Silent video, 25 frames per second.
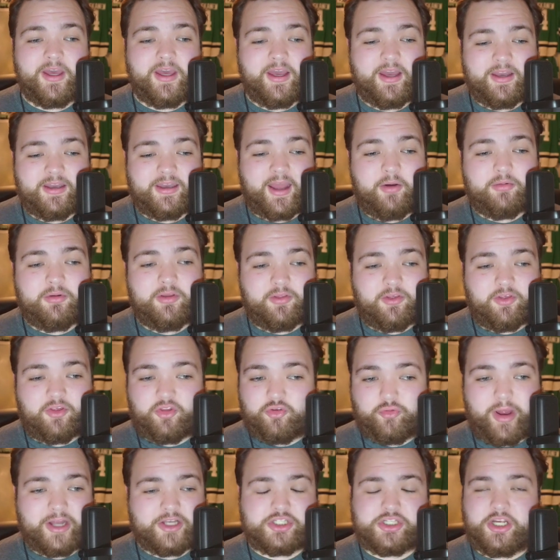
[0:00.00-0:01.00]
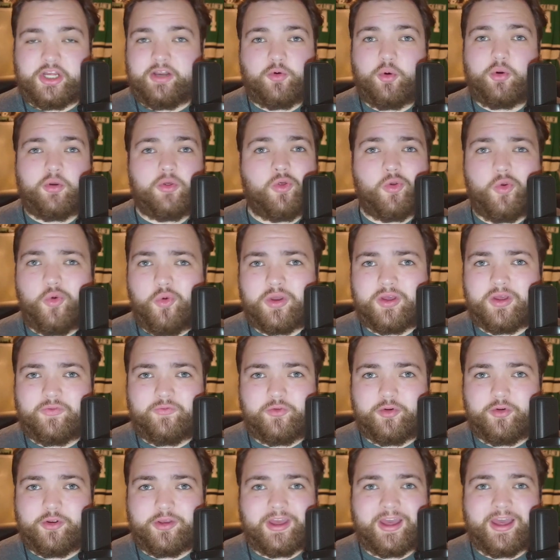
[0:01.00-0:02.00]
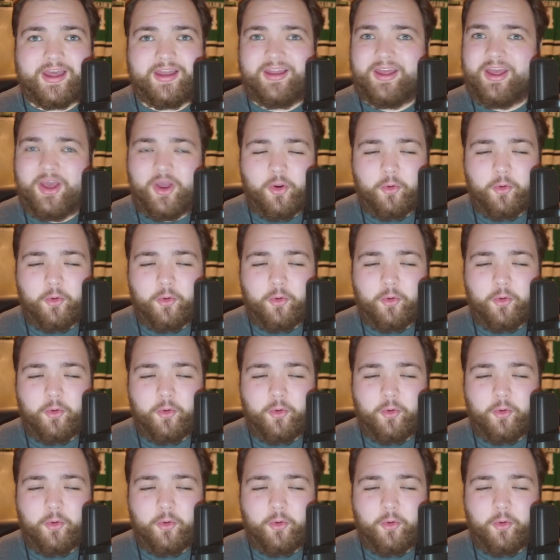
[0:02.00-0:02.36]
the stretch, and of course, who can forget